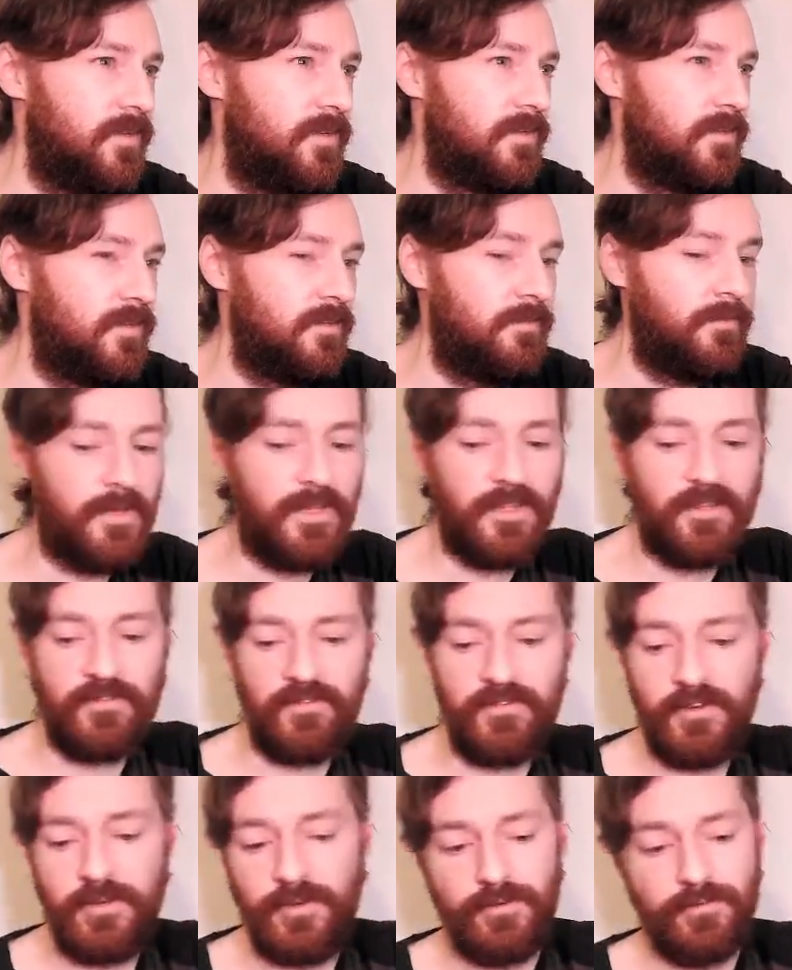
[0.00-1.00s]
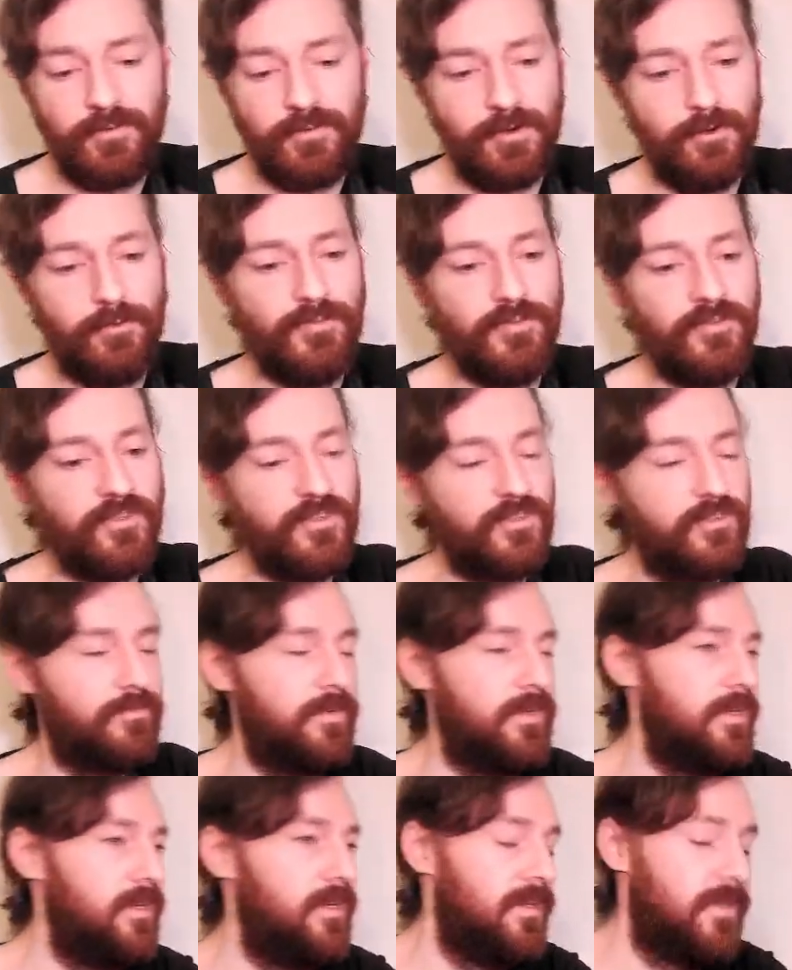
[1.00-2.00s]
Something about the flowing robes just
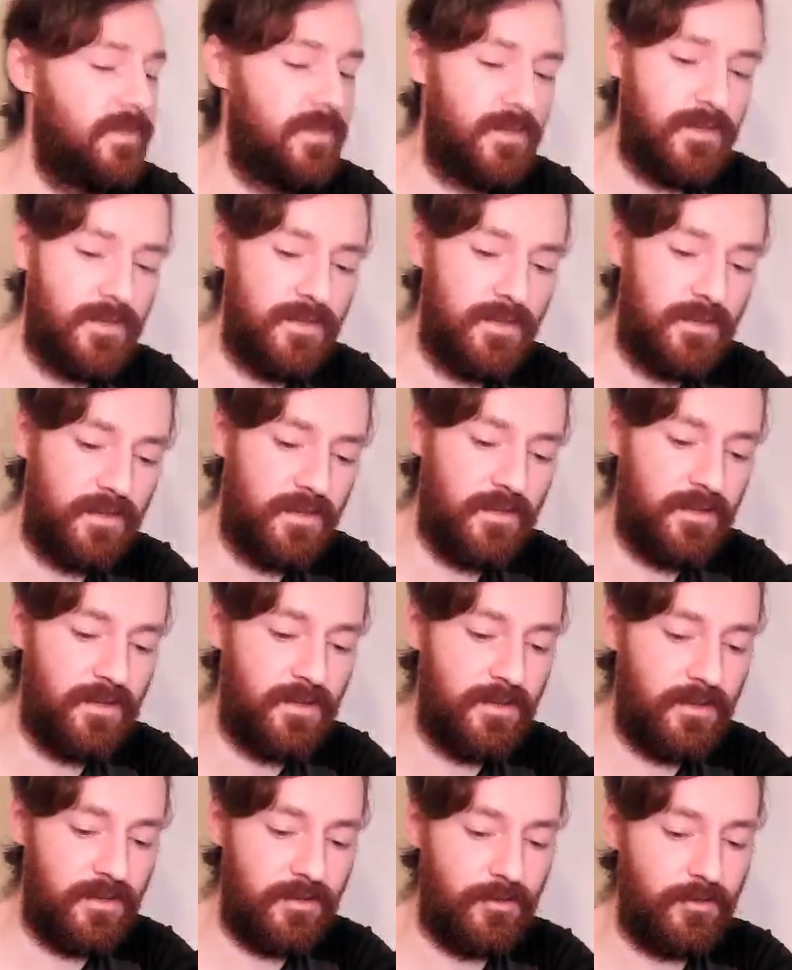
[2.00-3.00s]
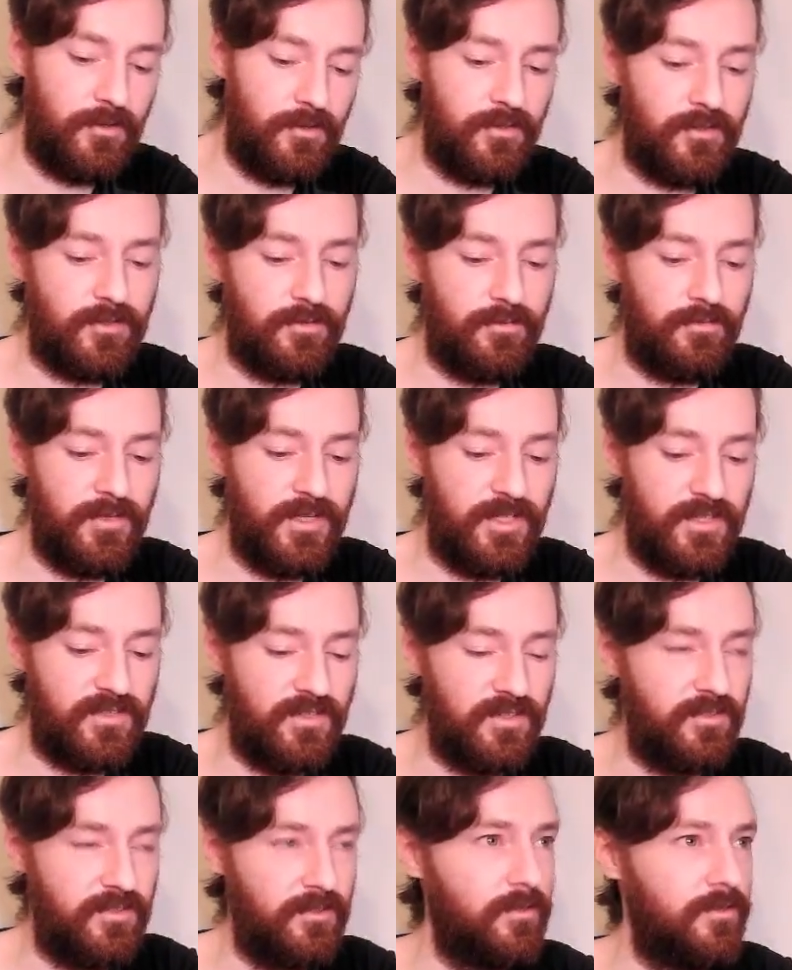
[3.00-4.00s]
really makes
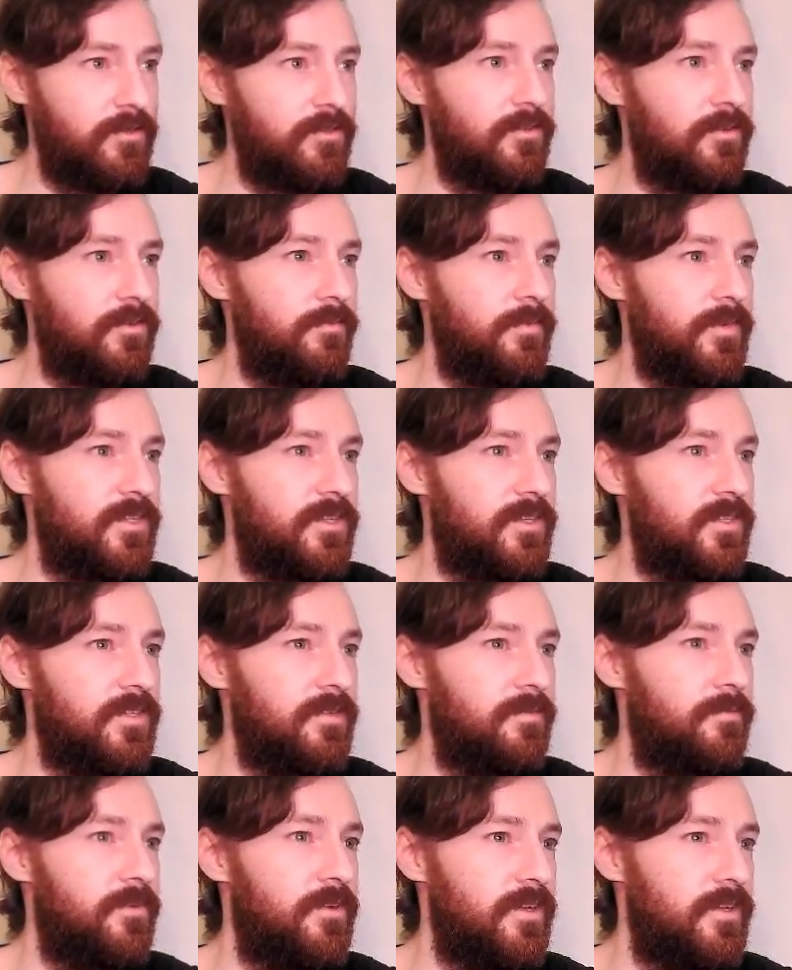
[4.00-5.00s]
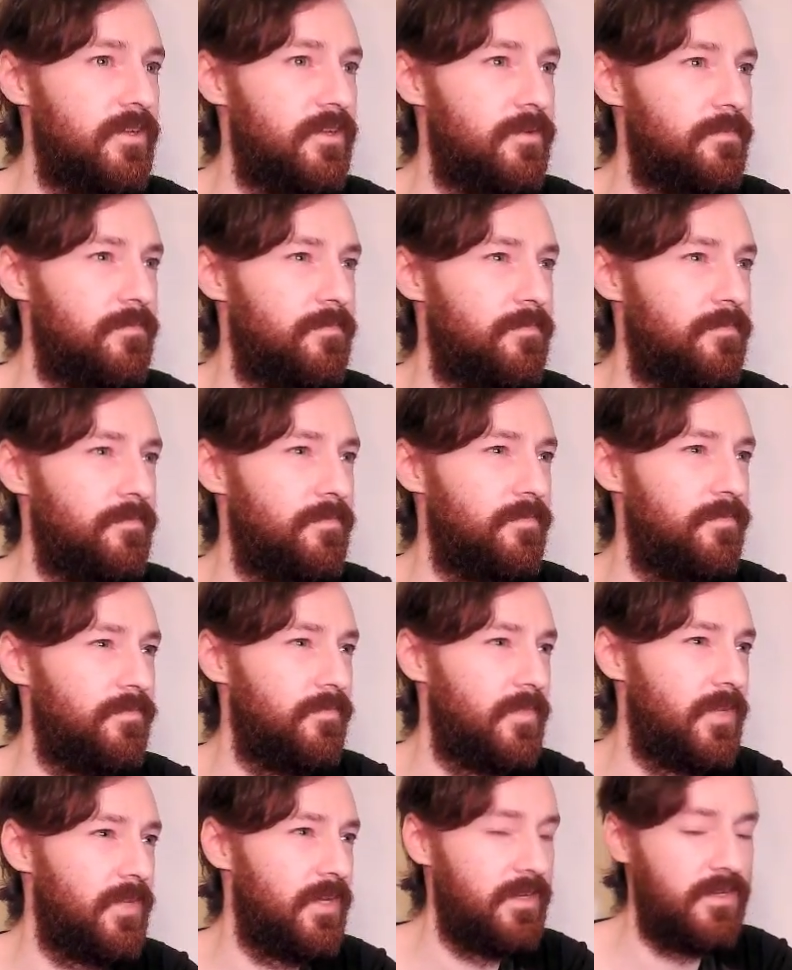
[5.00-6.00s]
things look so much prettier.
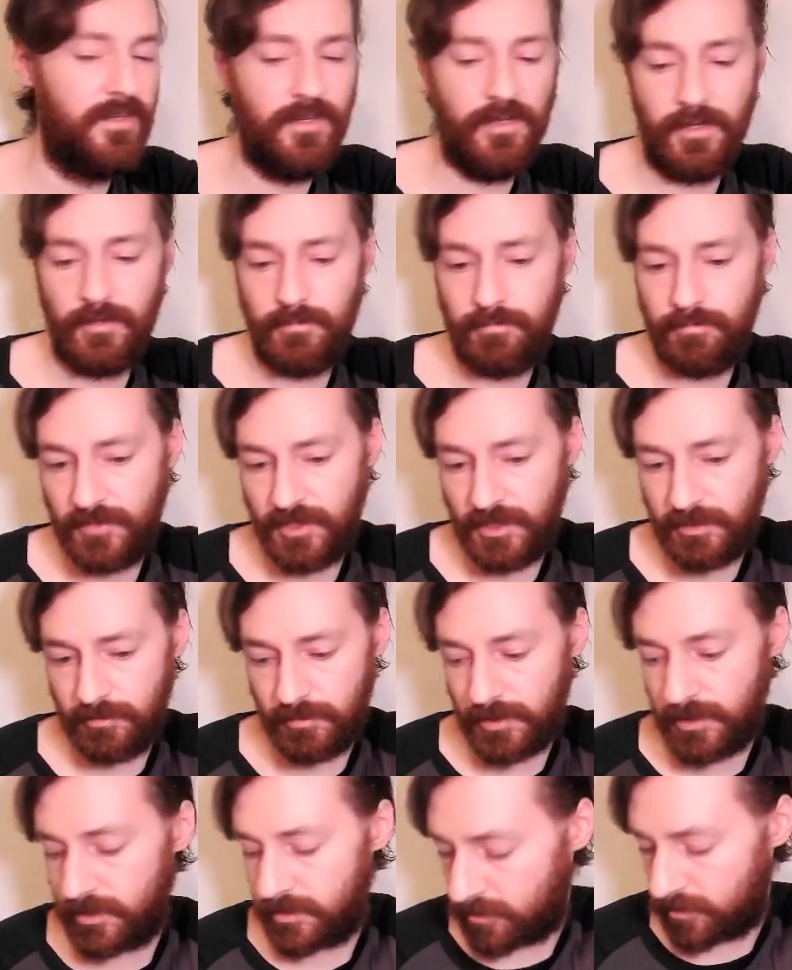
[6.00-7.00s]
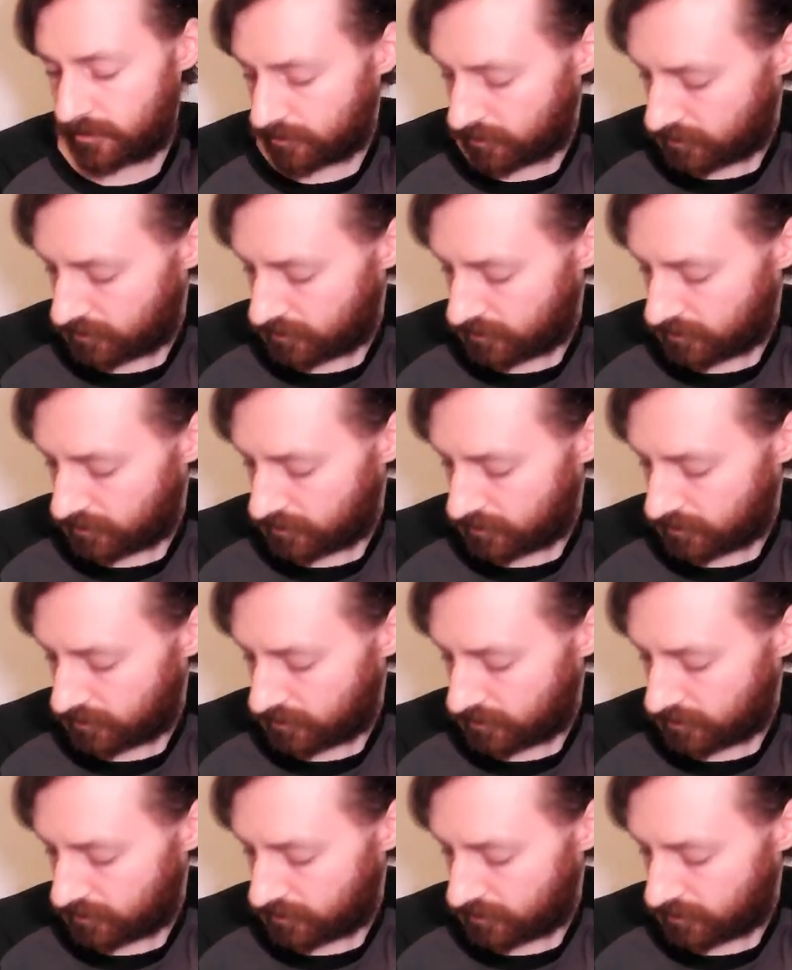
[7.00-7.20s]
But yeah, there we go.